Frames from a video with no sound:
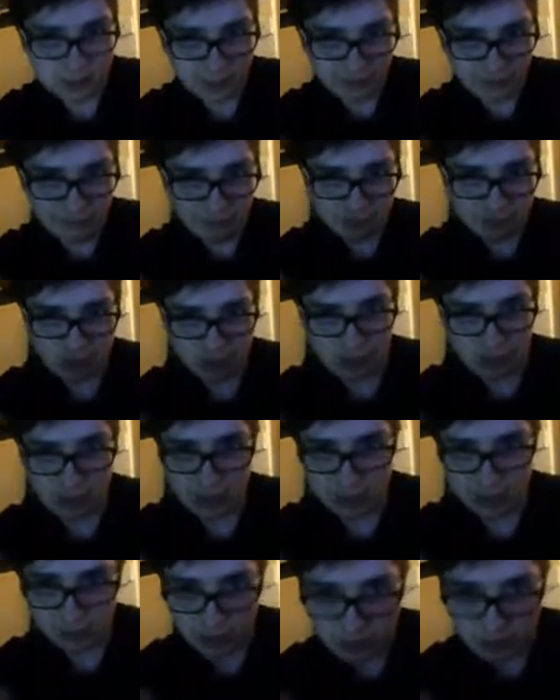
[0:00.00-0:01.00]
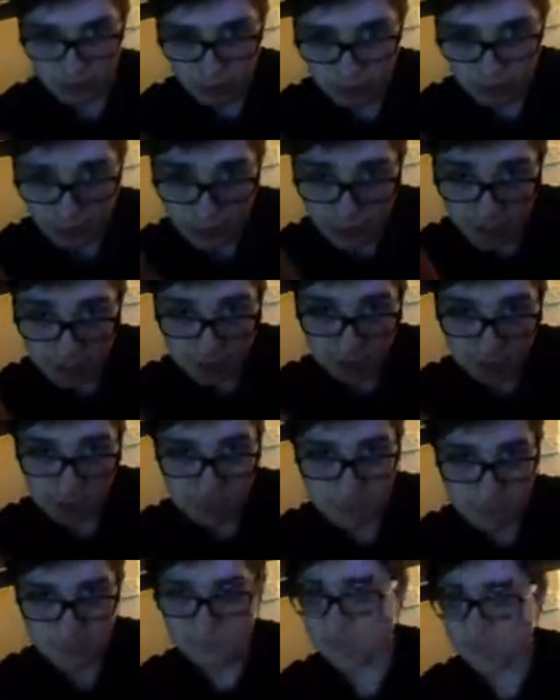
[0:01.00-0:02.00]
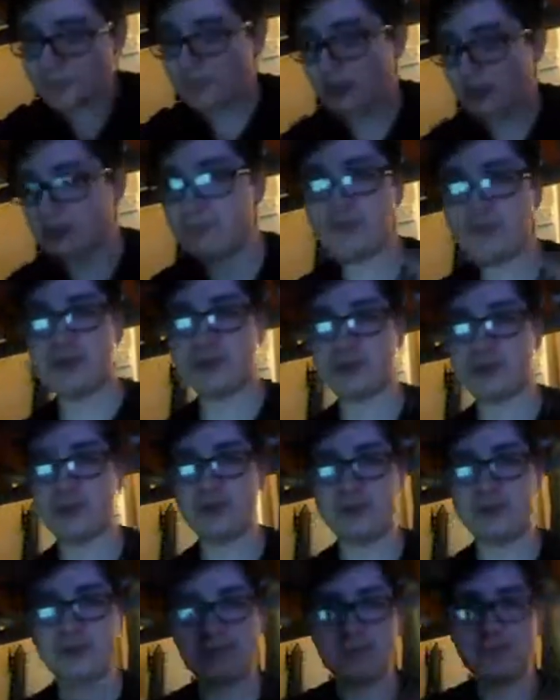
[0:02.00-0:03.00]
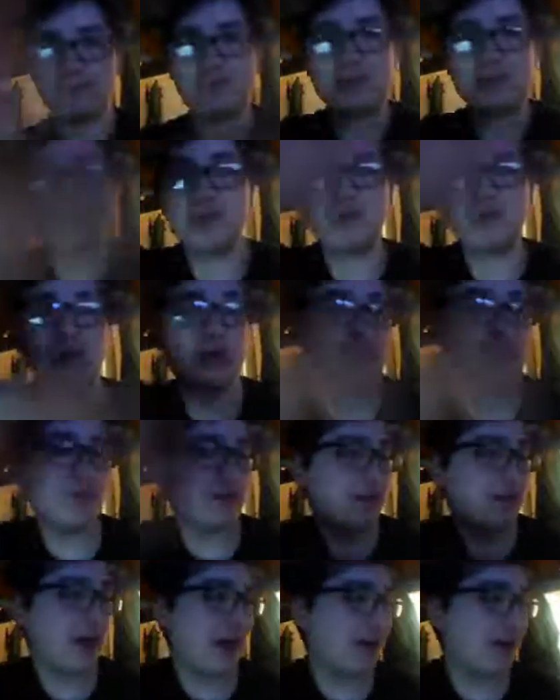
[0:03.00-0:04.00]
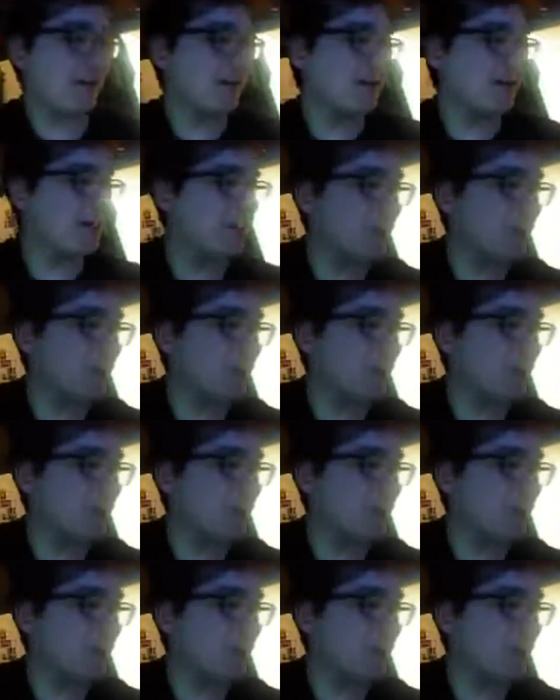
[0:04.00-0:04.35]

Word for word: Sorry for dropping you. You okay? Brush your brush you off there.